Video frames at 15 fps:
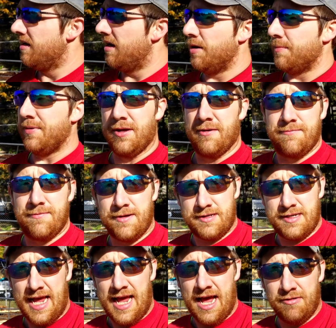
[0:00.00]
We'll put a foot
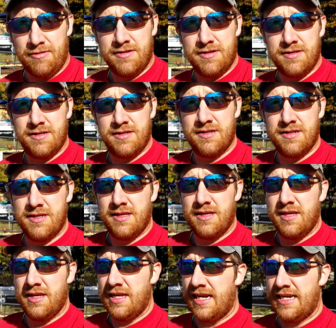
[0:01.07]
down
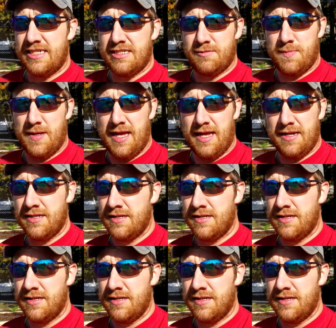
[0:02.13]
in each bed